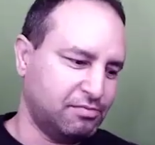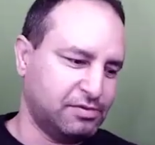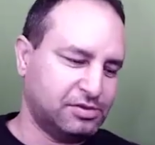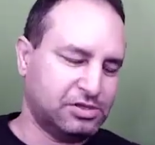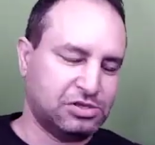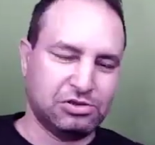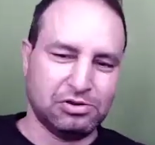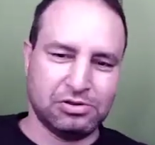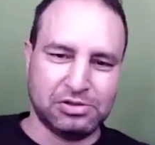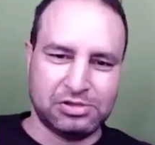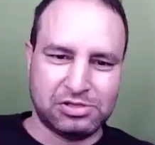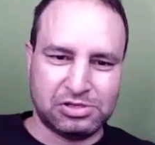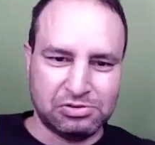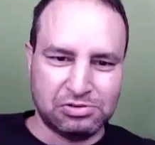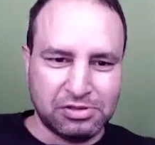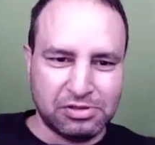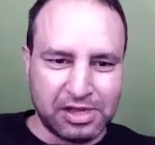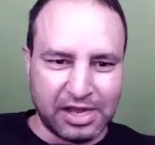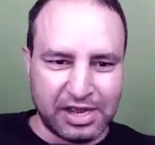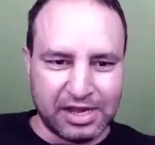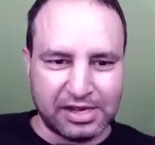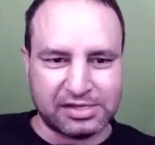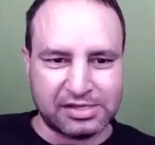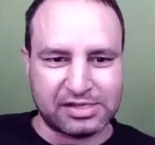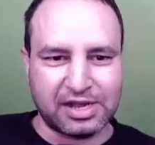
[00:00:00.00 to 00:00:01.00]
do
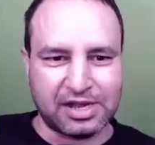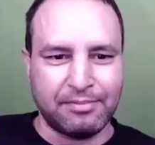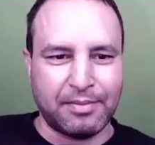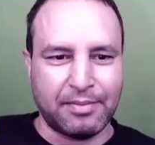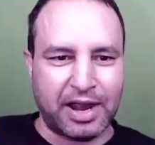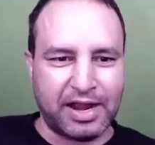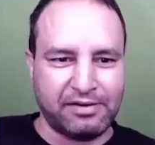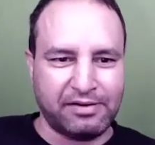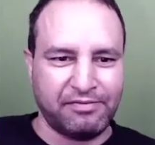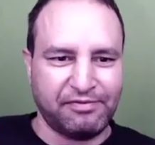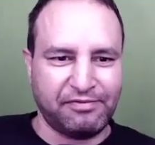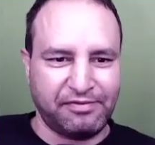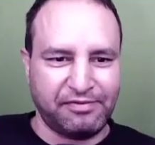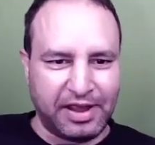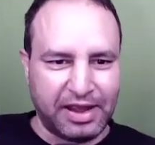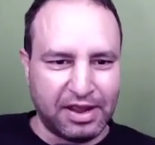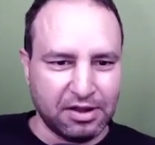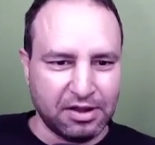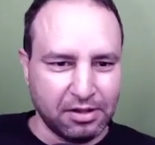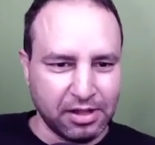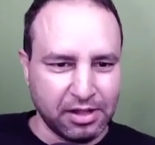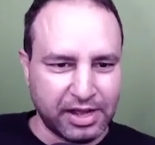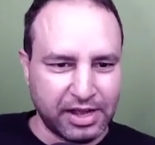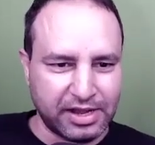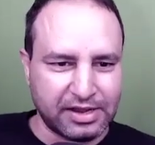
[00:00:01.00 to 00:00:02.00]
this, I might
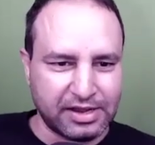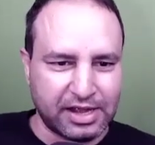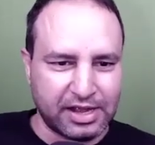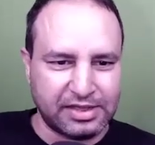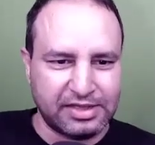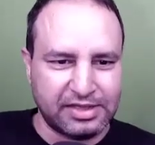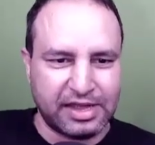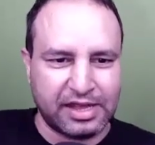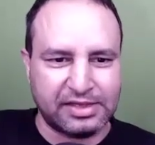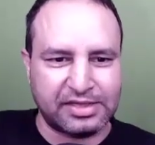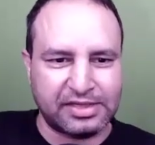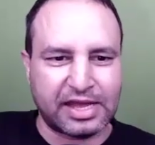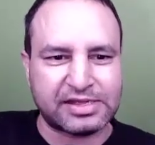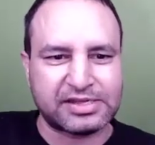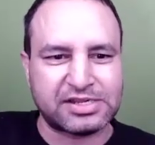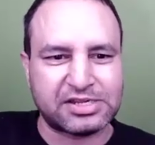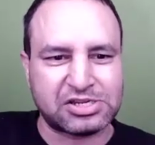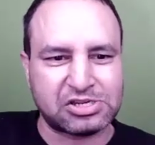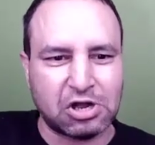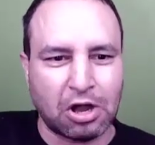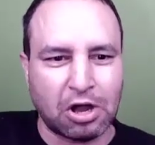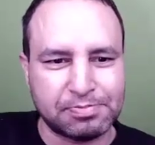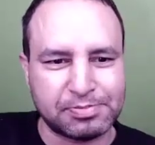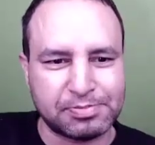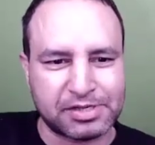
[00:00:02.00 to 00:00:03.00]
fail, and that
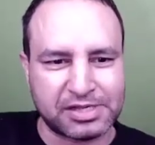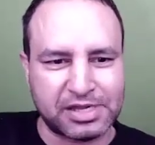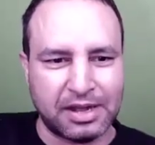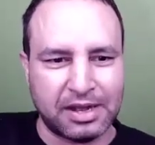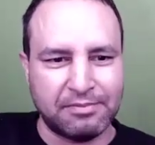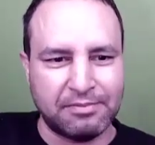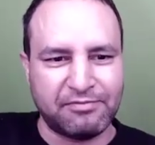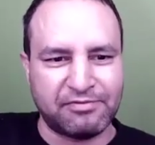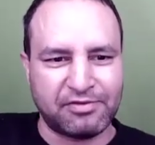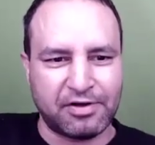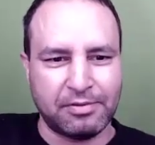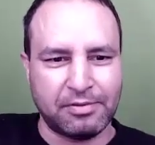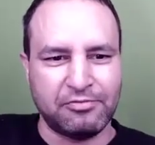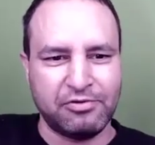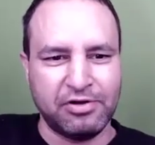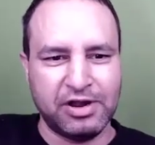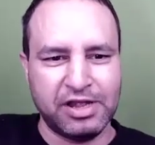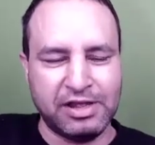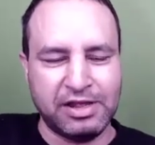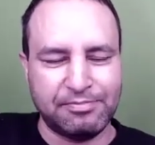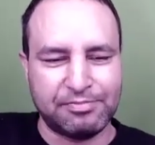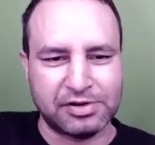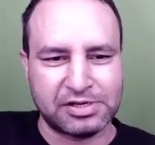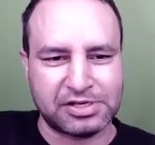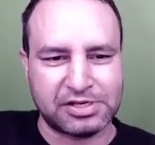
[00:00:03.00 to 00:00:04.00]
stops them from
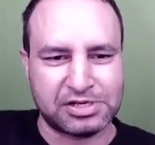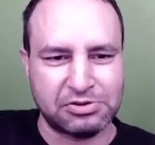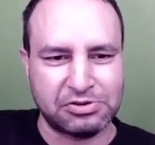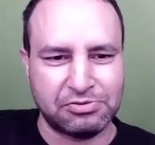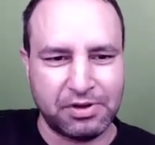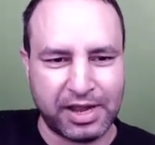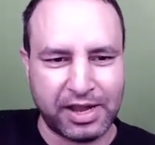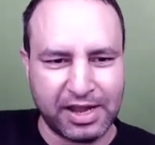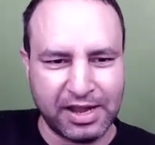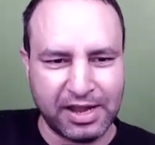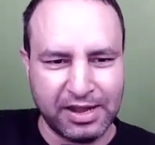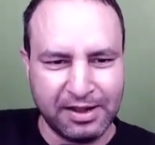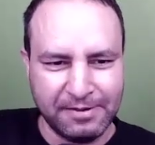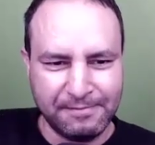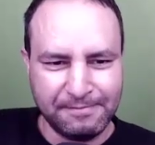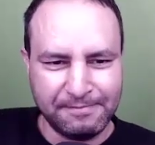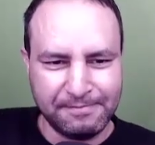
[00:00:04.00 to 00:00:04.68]
really pursuing?